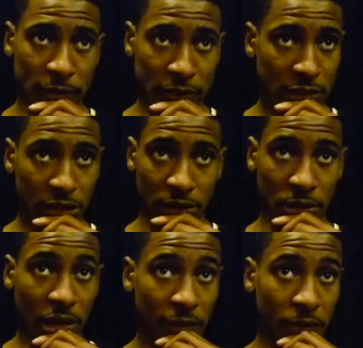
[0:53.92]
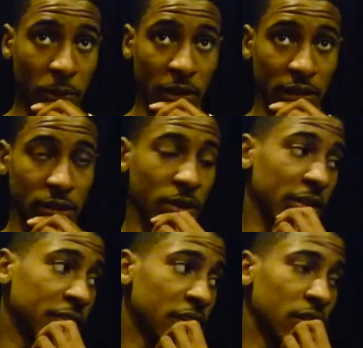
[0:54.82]
sure. You know, every win is a
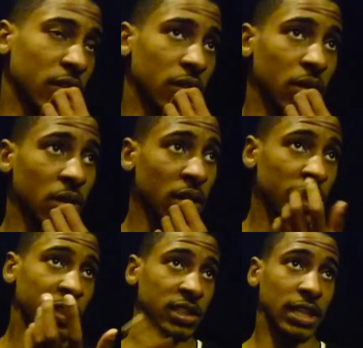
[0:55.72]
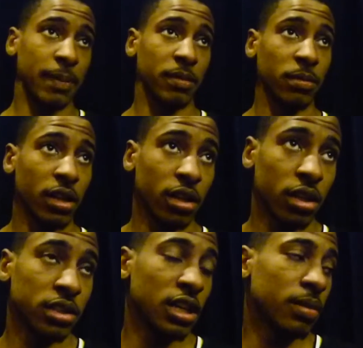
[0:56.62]
great feeling. So just happen to be at a
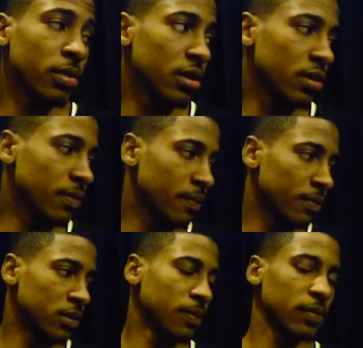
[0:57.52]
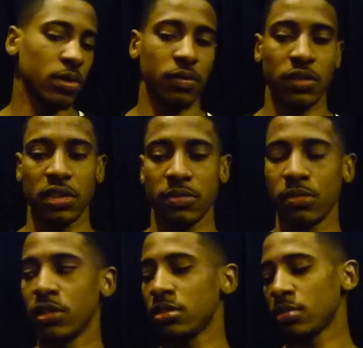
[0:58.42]
good time right now. Hopefully this
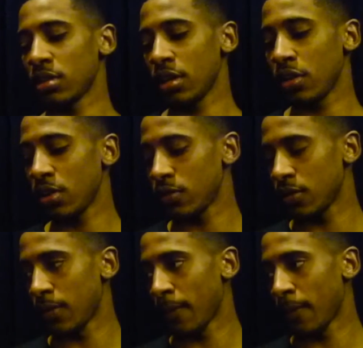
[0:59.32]
moment can carry over.